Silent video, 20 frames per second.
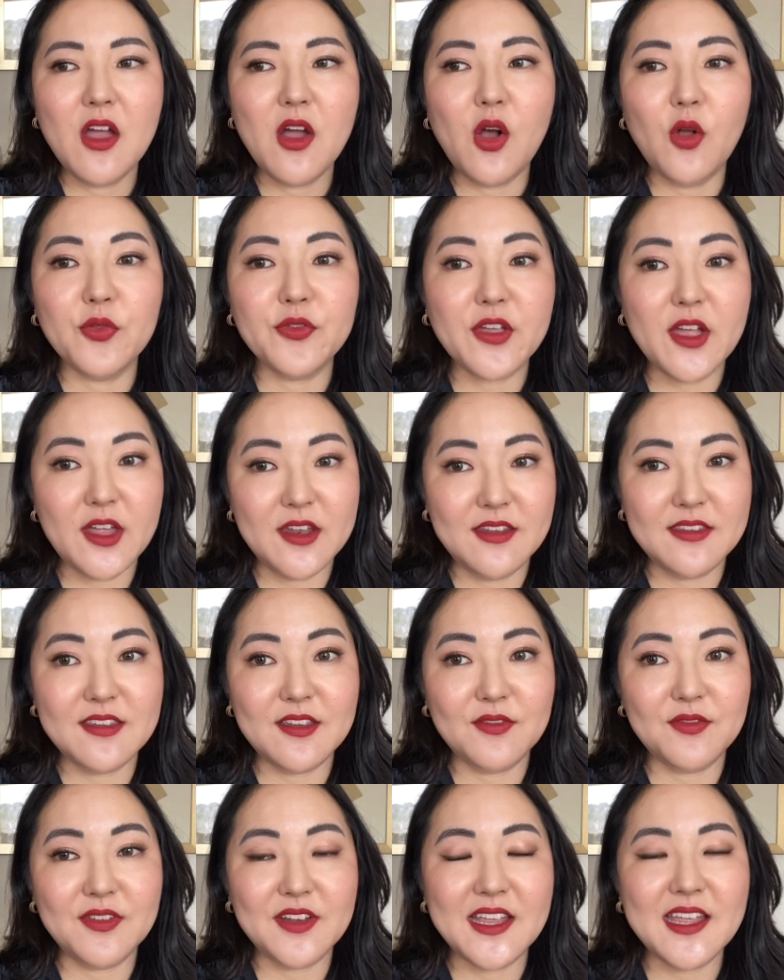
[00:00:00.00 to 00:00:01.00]

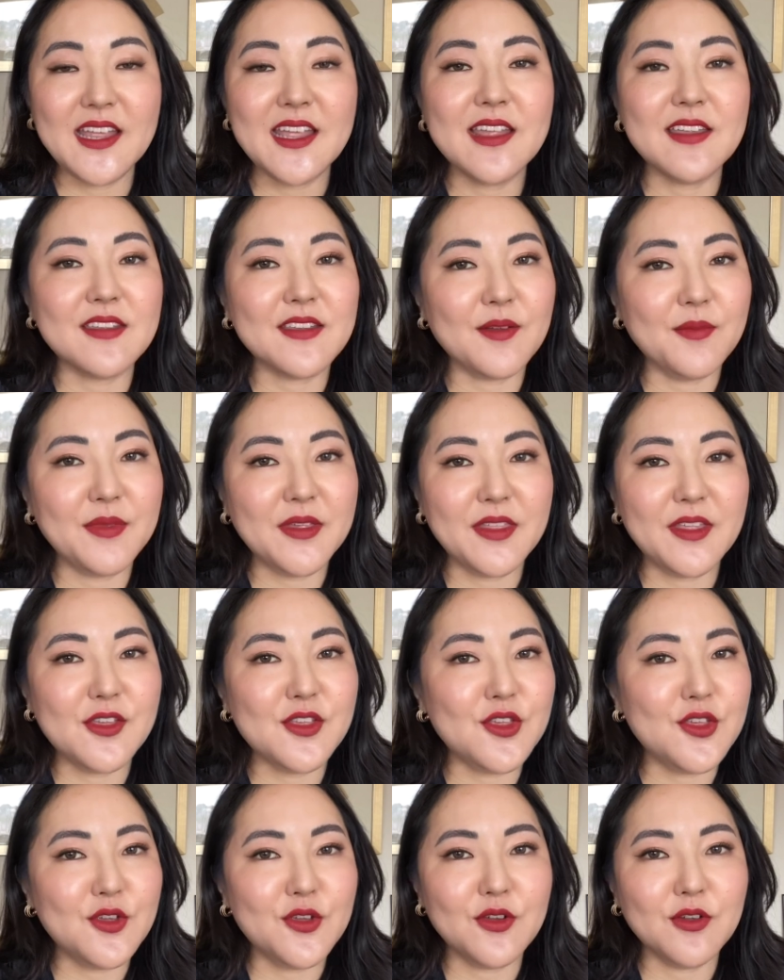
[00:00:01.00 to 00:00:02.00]
Alternatively, it's something that
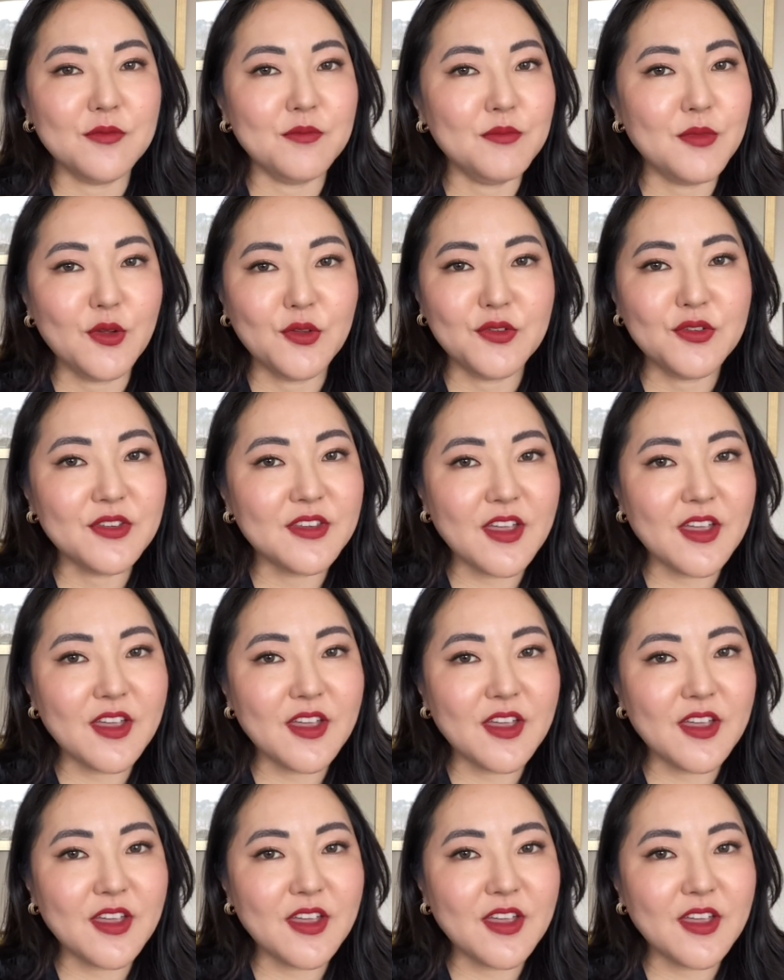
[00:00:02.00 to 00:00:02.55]
you could most